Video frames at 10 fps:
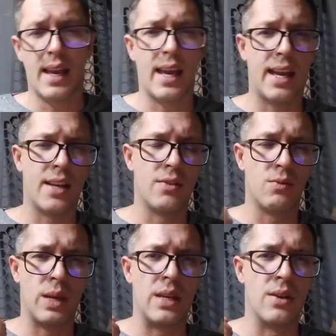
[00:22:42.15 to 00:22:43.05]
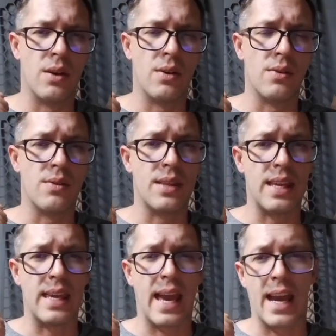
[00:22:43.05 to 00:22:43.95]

and we know the